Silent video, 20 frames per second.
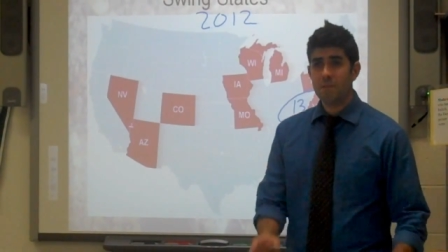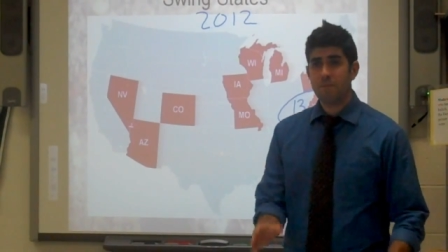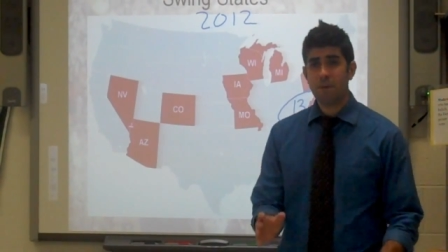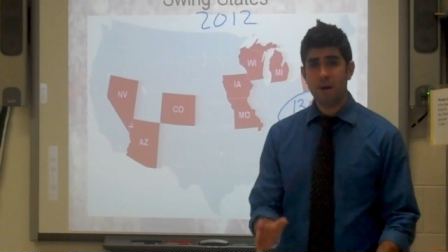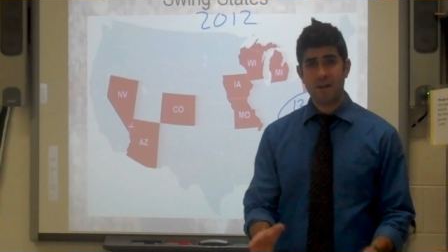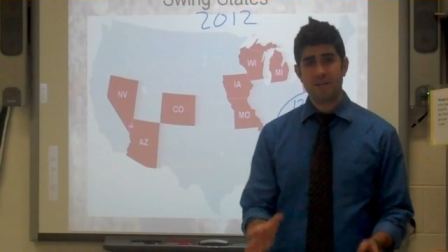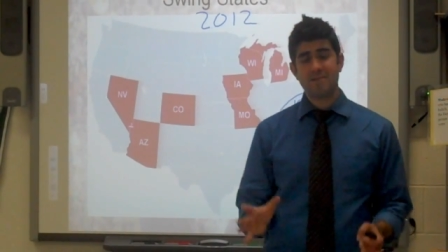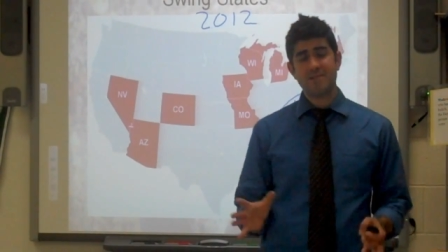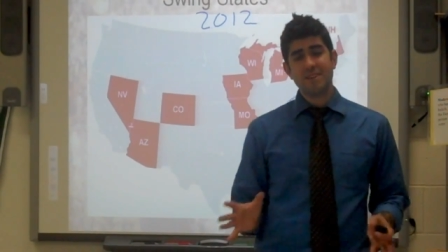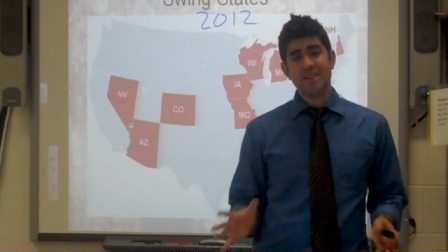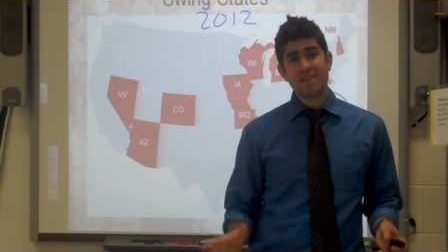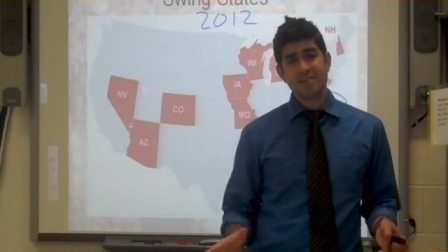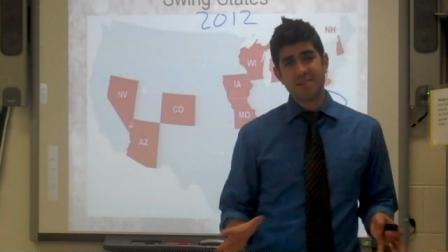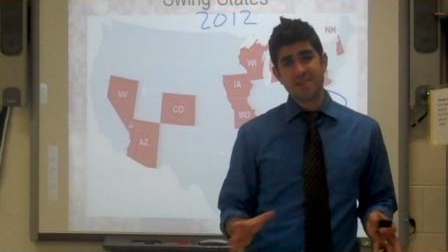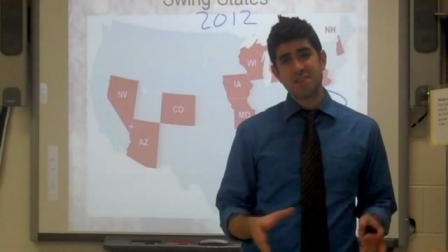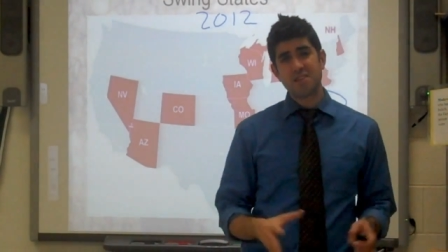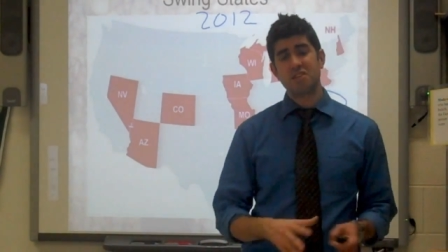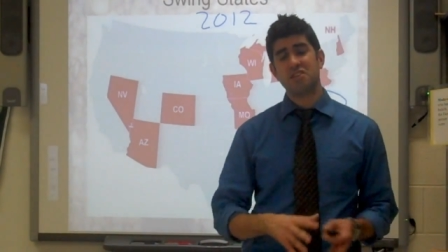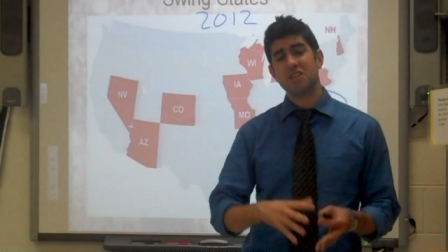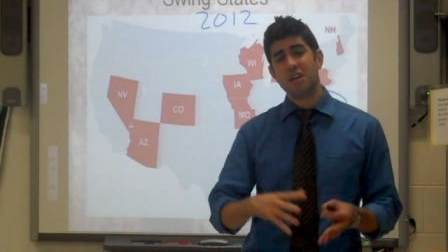But
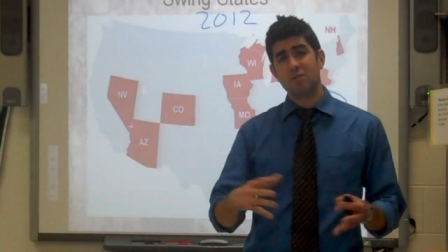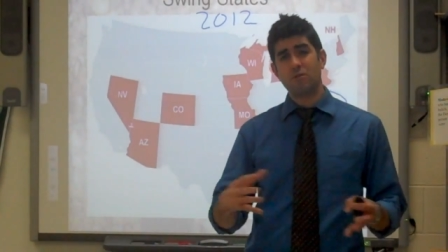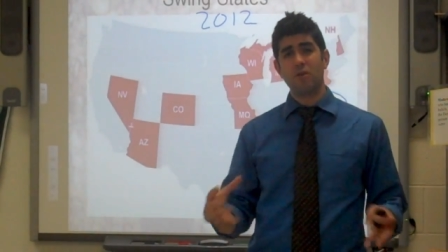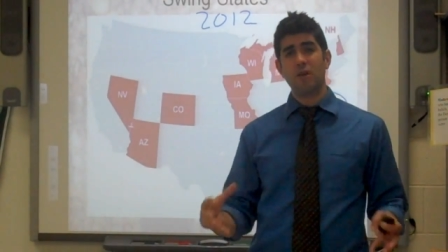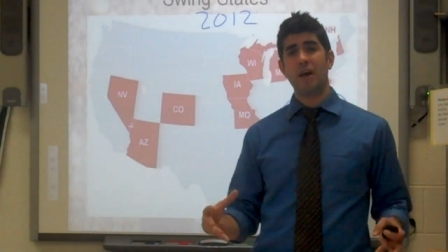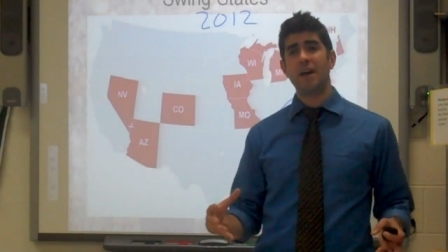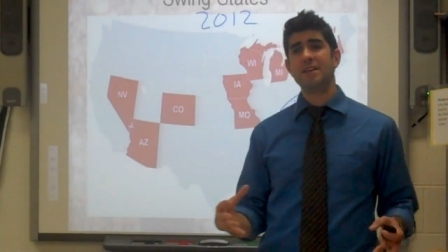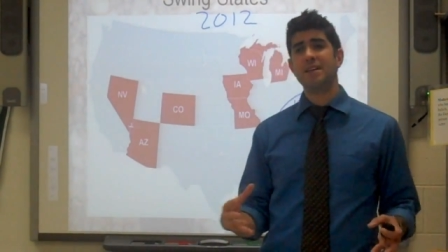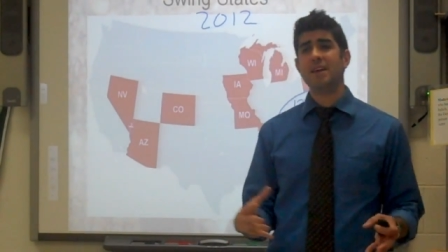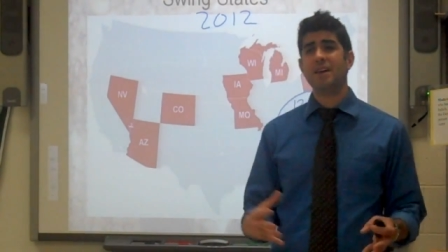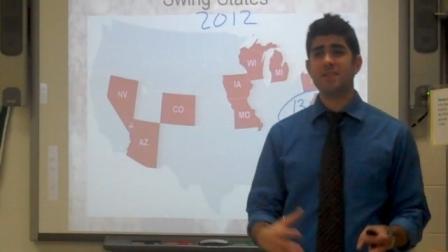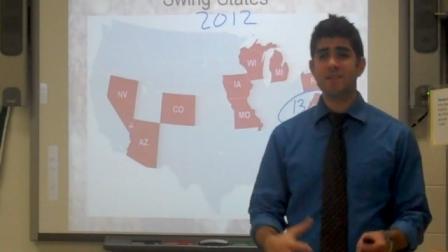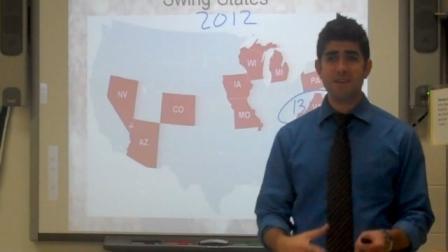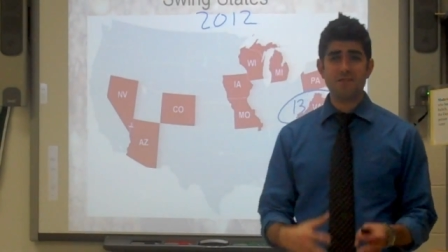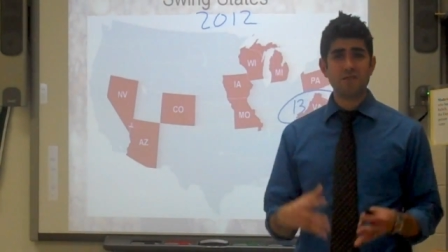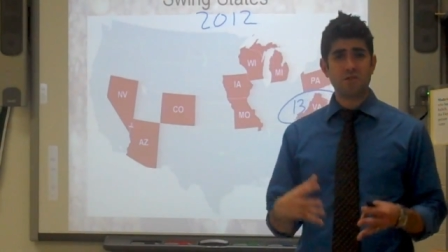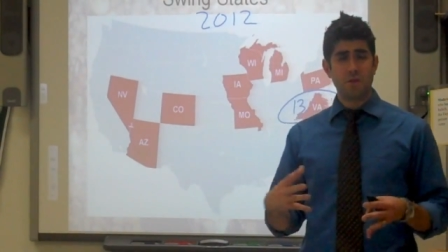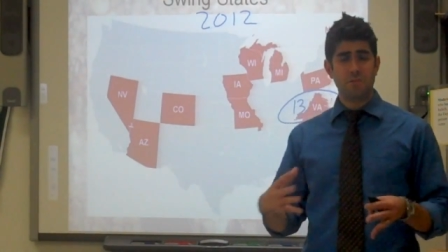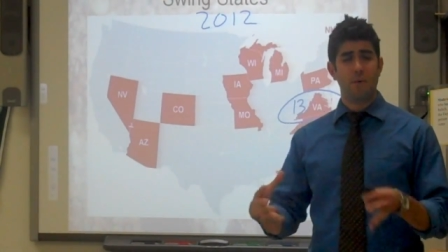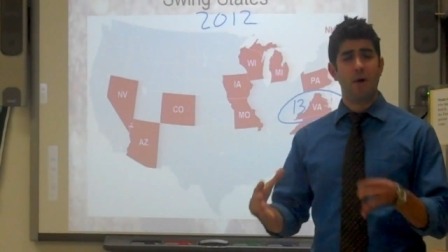this is a general idea.
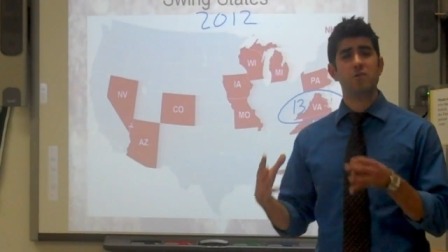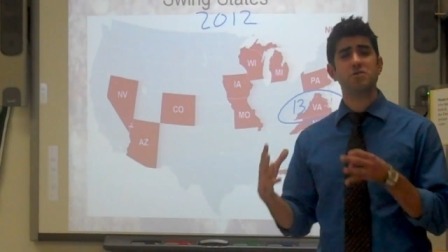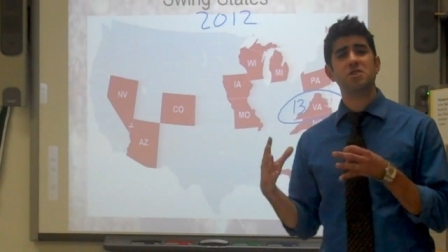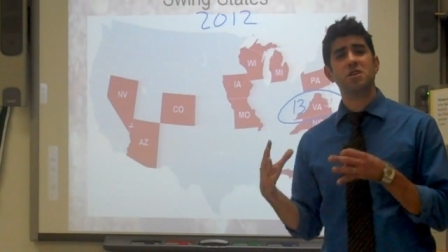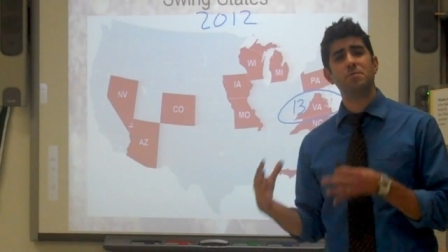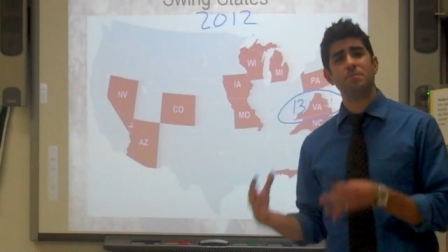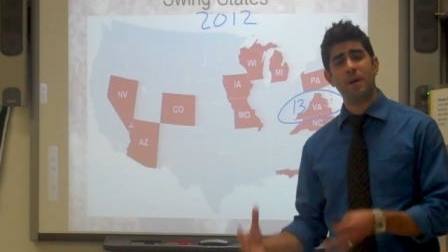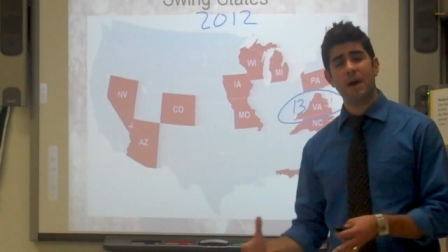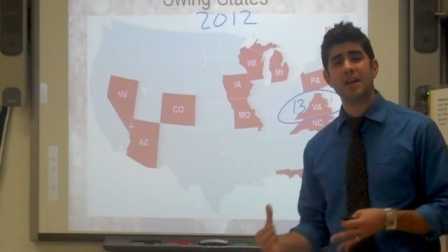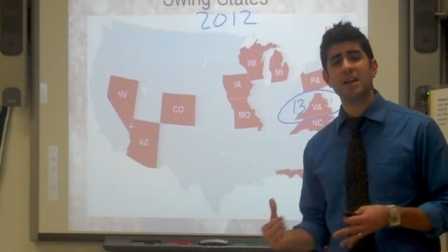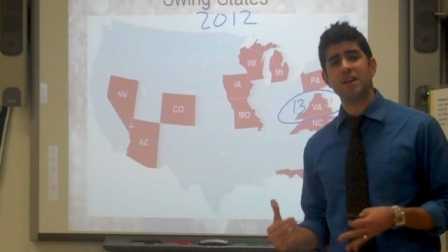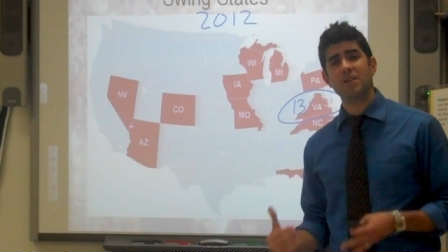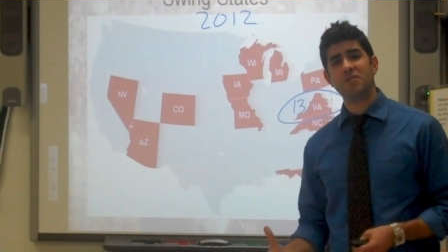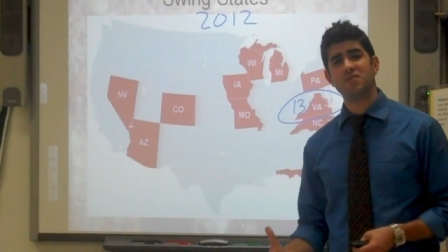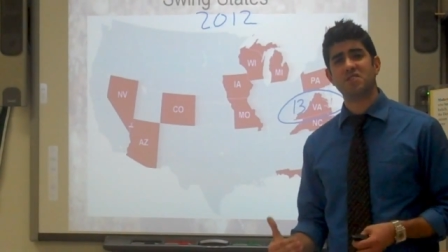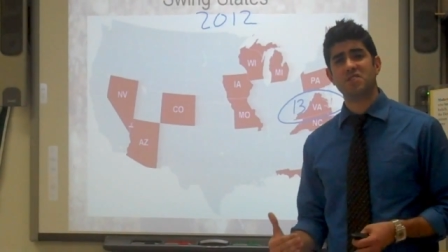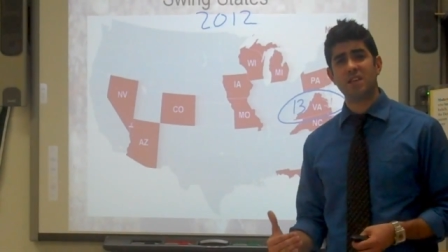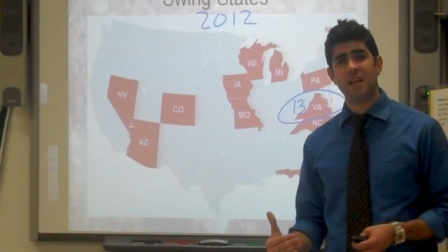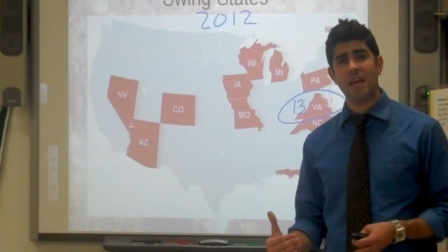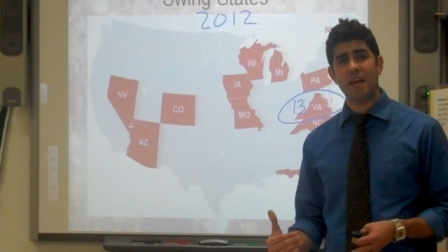These are the most
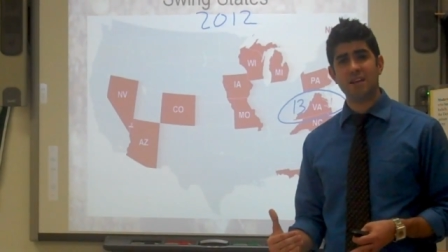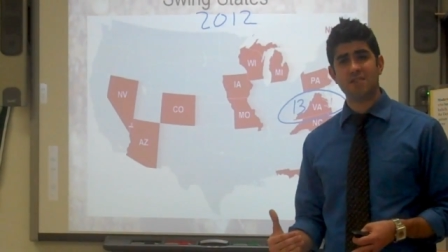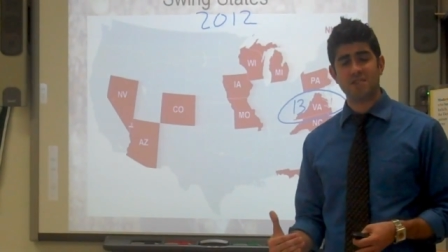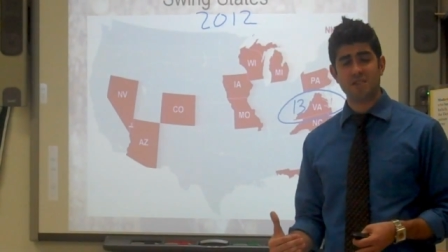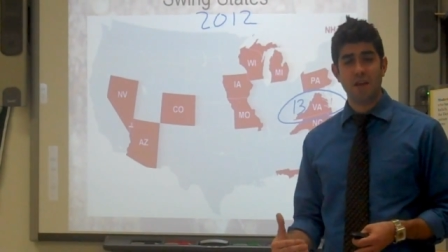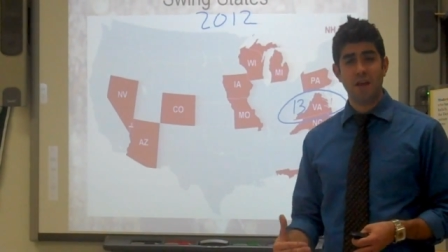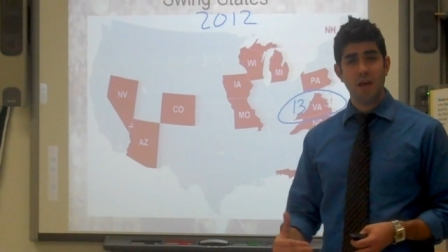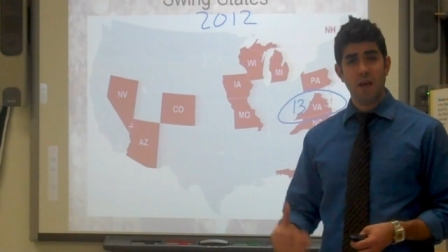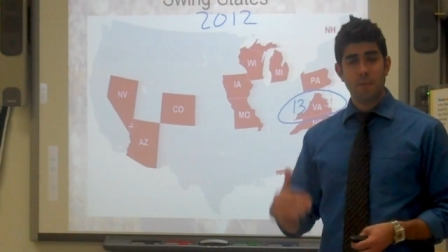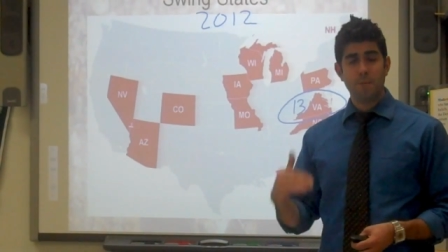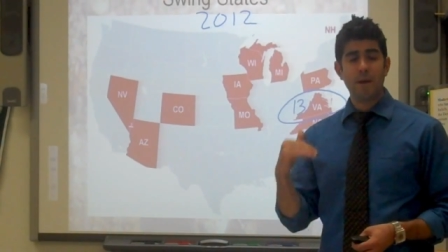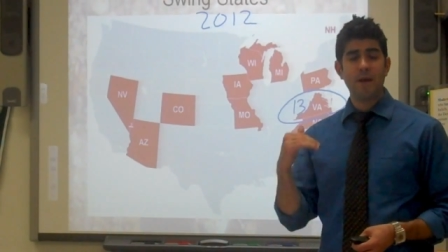competitive states